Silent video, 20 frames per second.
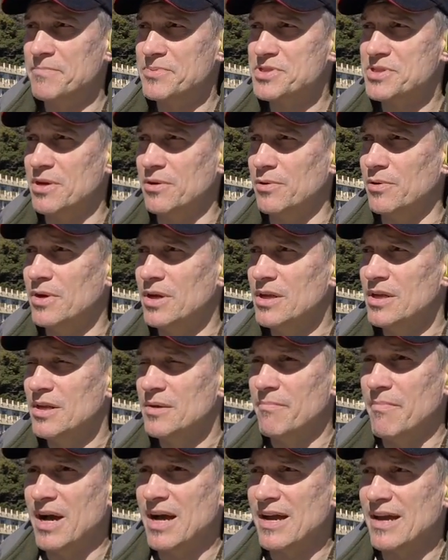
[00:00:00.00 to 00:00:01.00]
So
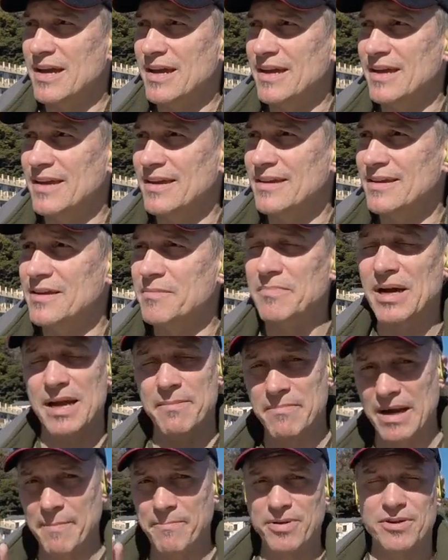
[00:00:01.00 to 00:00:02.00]

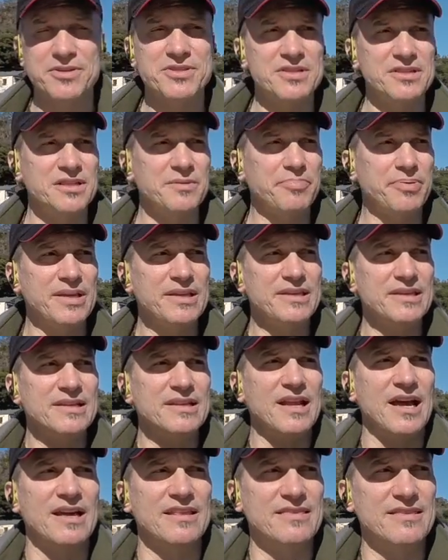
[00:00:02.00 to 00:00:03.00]
my personal
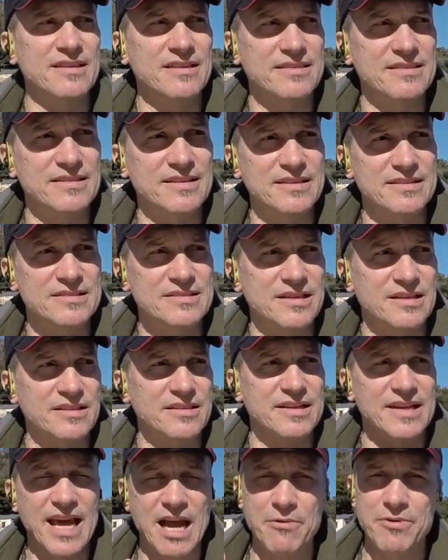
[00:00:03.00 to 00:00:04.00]
opinion, I think that
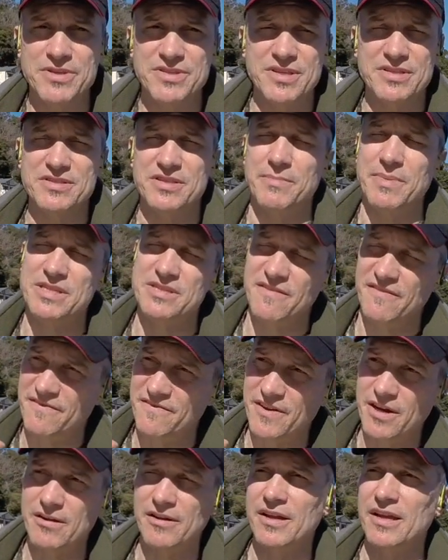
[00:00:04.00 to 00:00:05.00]
the NAUI system makes a
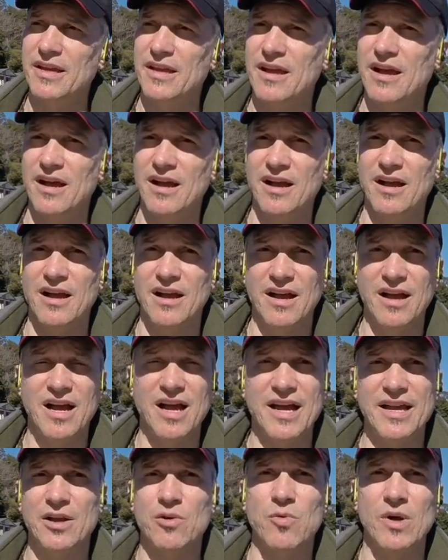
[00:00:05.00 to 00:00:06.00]
very
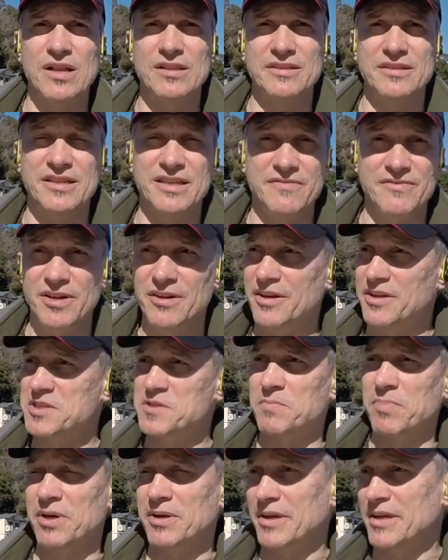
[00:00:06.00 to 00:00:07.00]
high quality, very
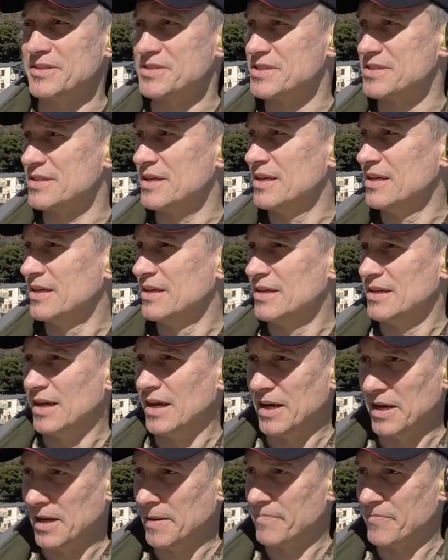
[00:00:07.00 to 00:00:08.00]
experienced,
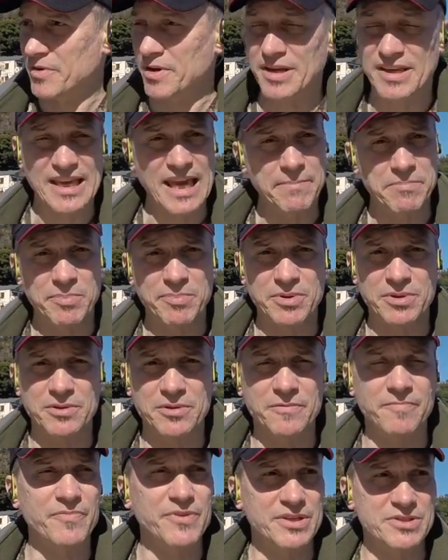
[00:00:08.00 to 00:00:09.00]
very
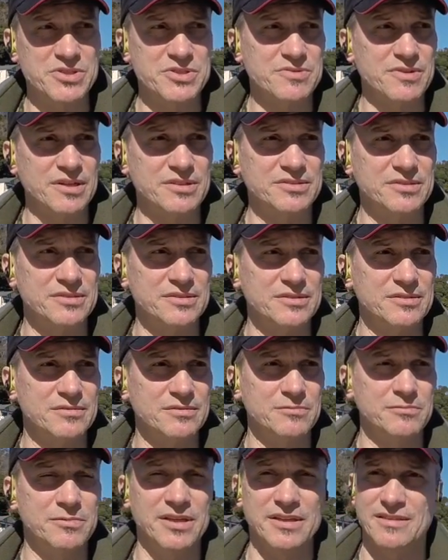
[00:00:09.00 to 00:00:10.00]
capable
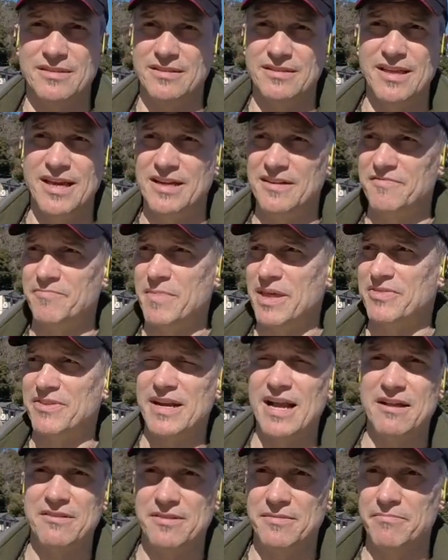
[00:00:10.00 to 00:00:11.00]
instructor with a lot of
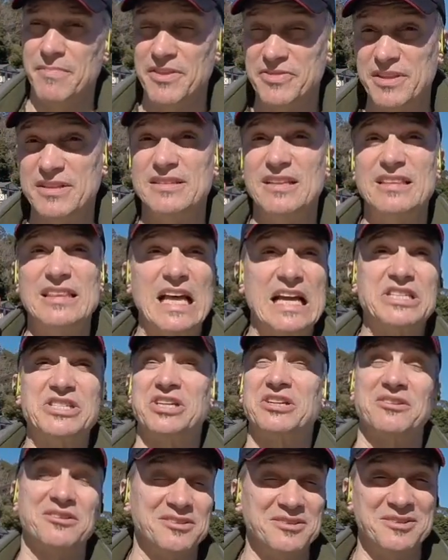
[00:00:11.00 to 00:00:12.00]

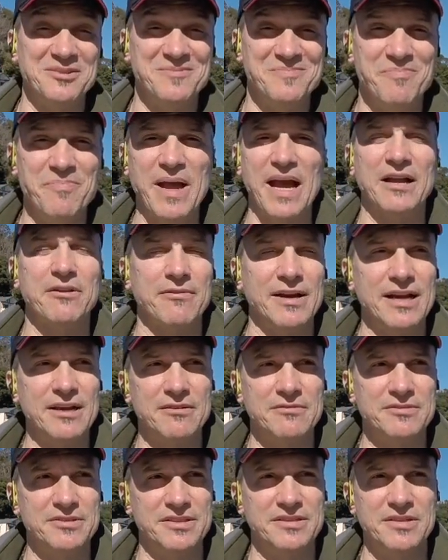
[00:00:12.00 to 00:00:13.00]
methodological background